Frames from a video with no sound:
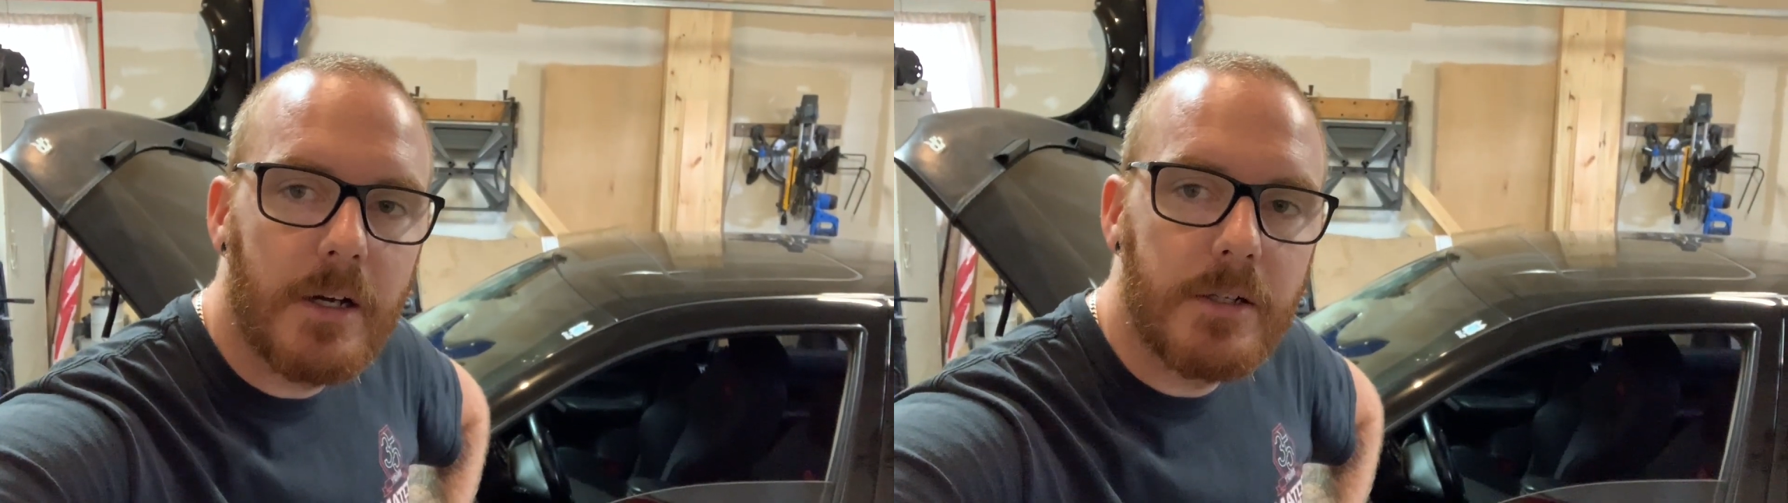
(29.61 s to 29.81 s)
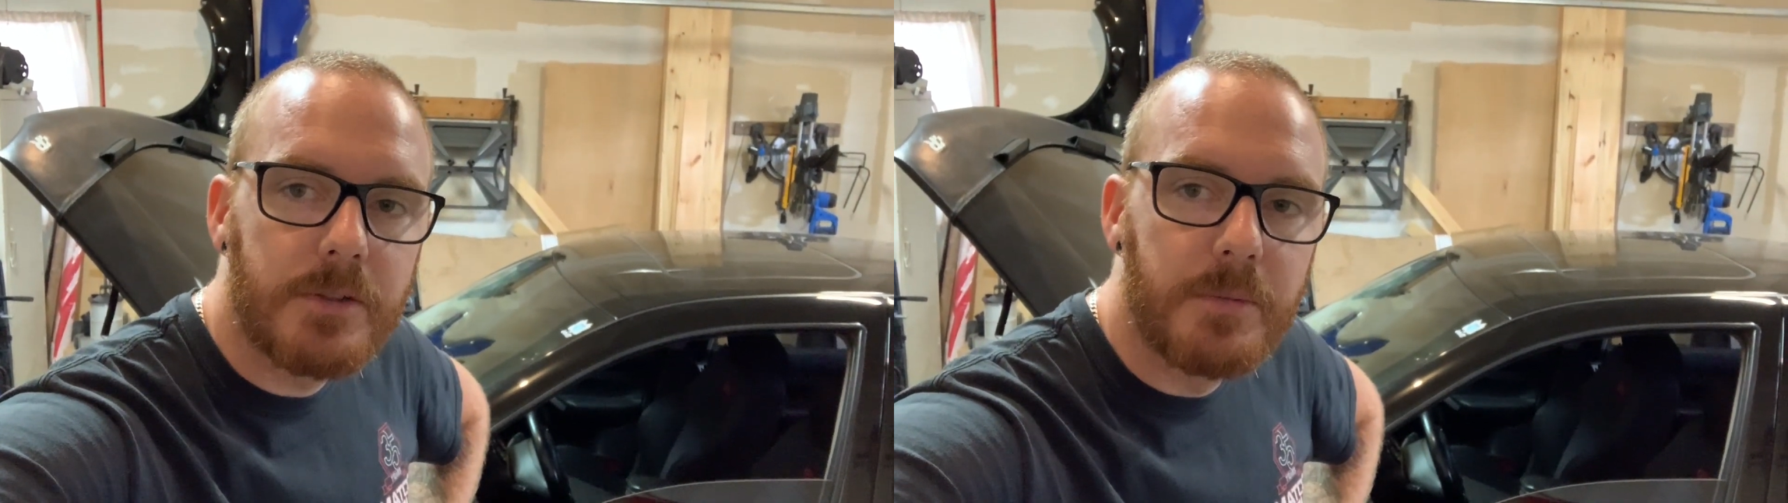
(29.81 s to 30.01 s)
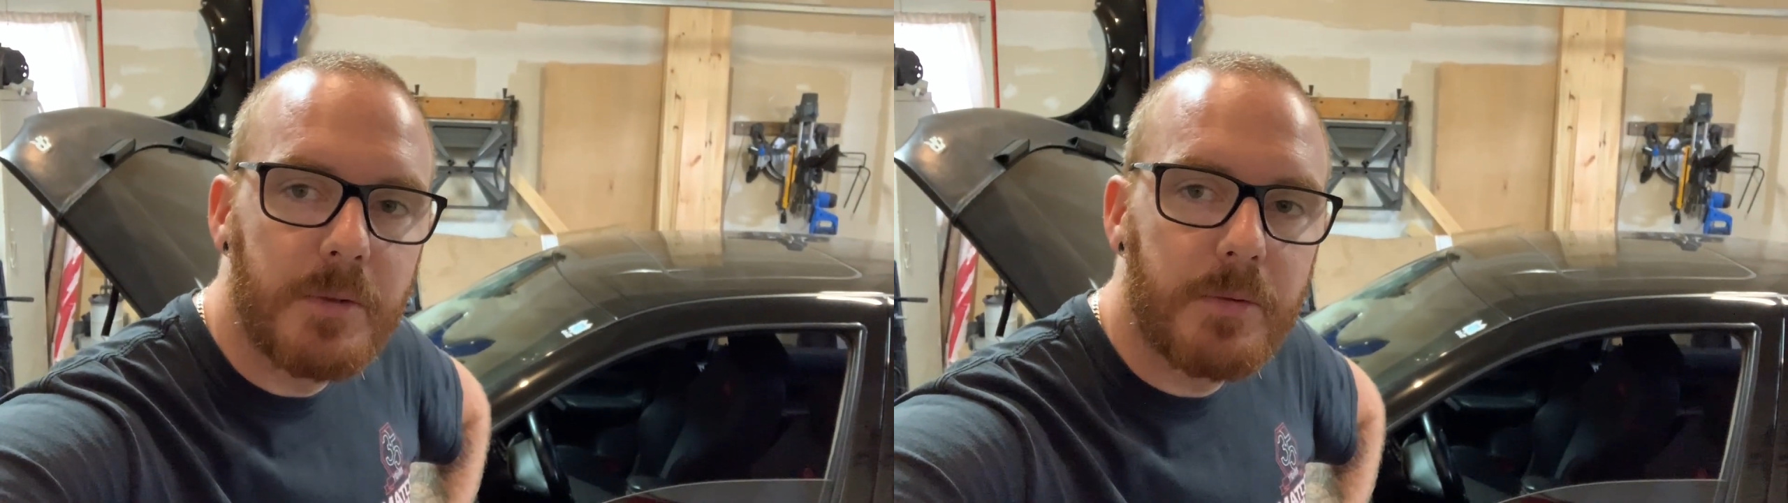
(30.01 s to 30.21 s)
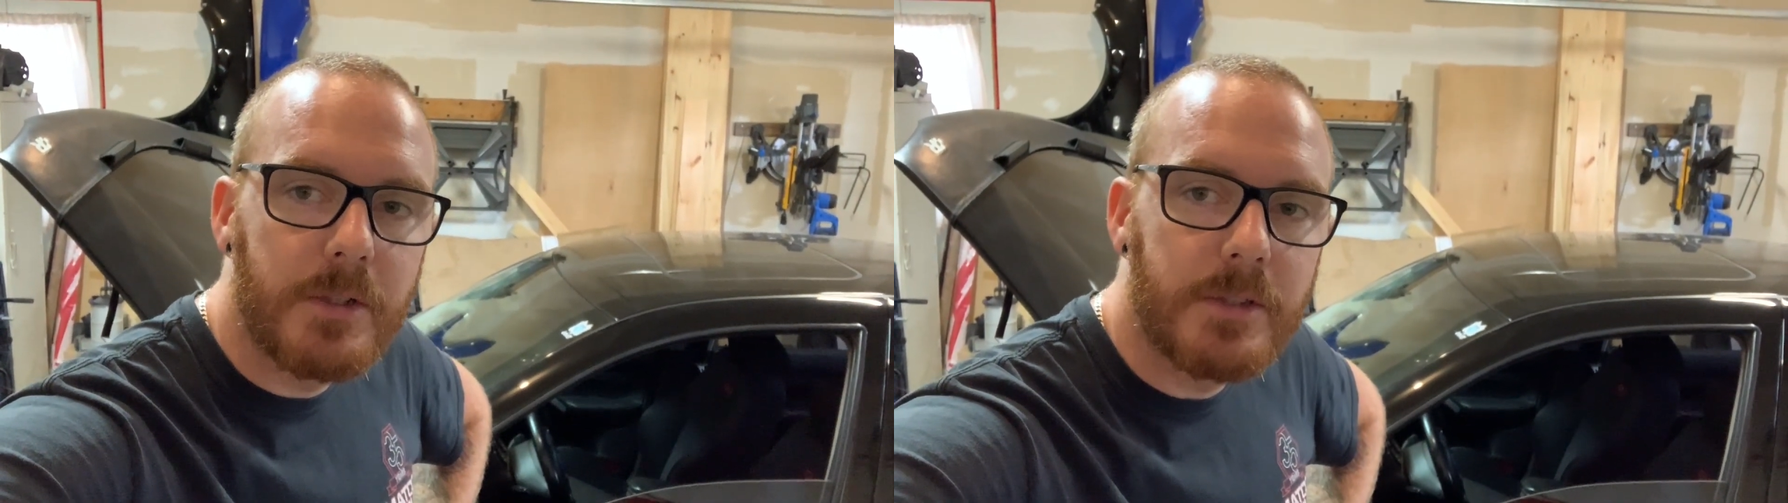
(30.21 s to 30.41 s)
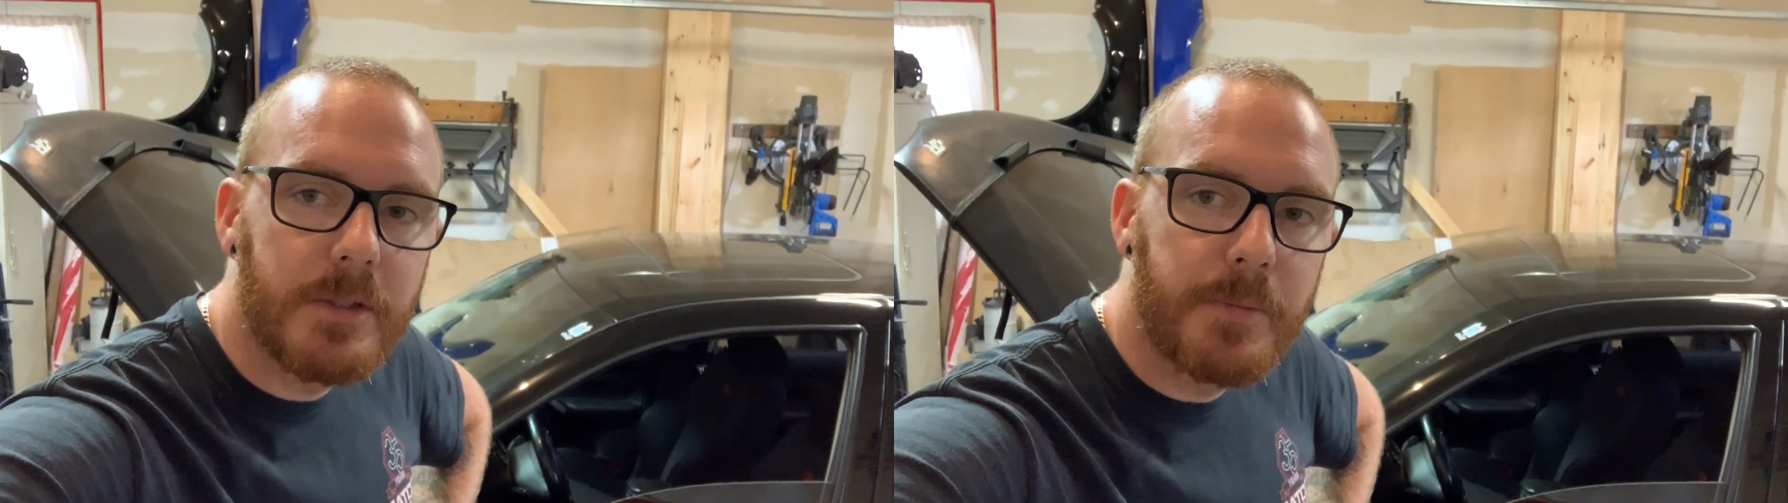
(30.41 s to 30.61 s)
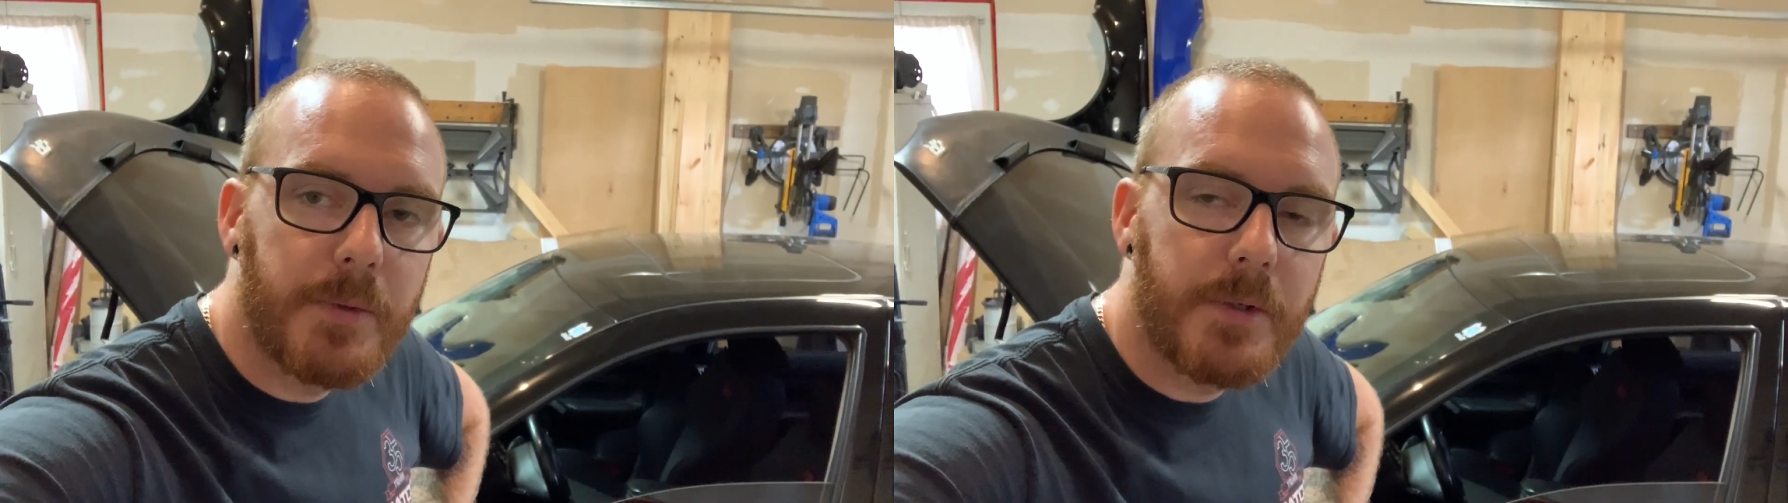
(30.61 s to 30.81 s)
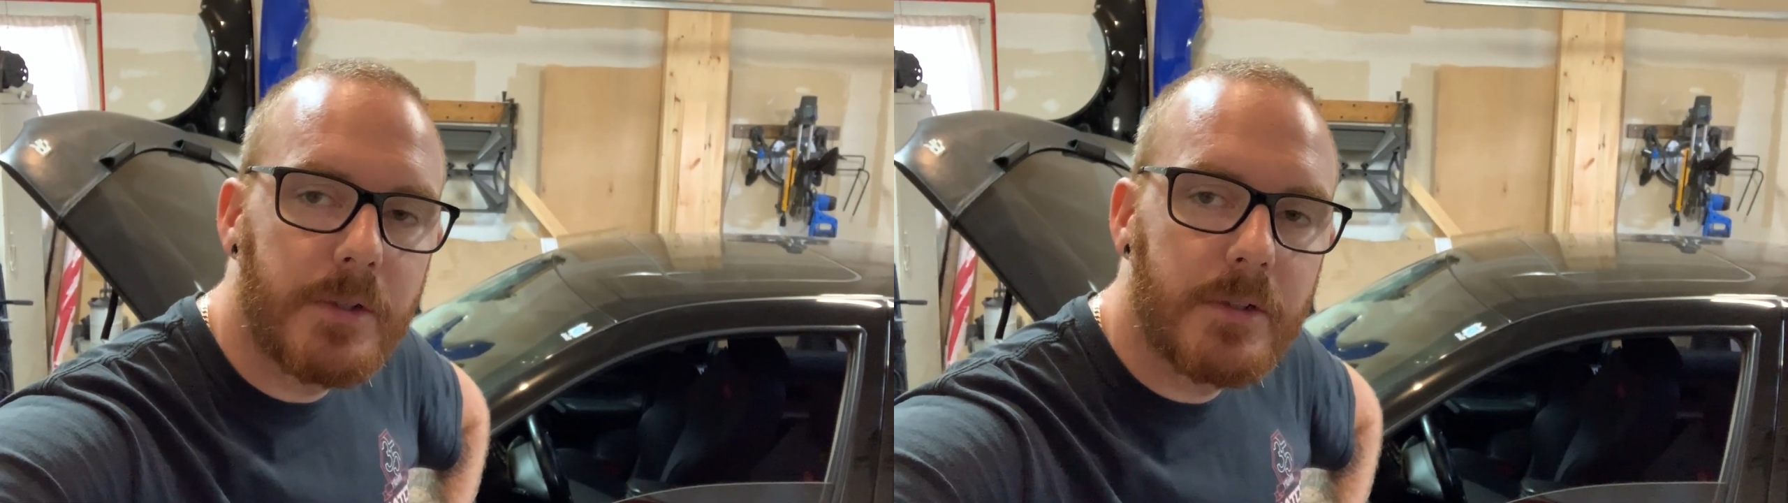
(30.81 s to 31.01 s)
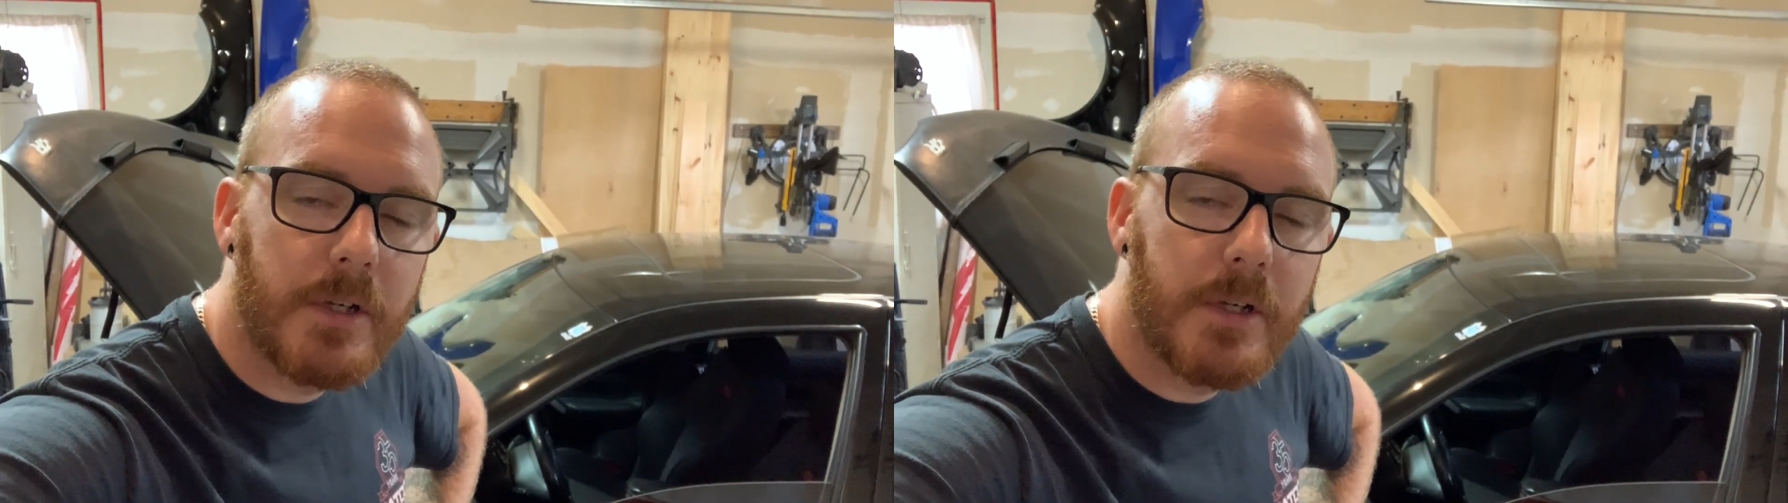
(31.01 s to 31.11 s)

It should be pretty simple,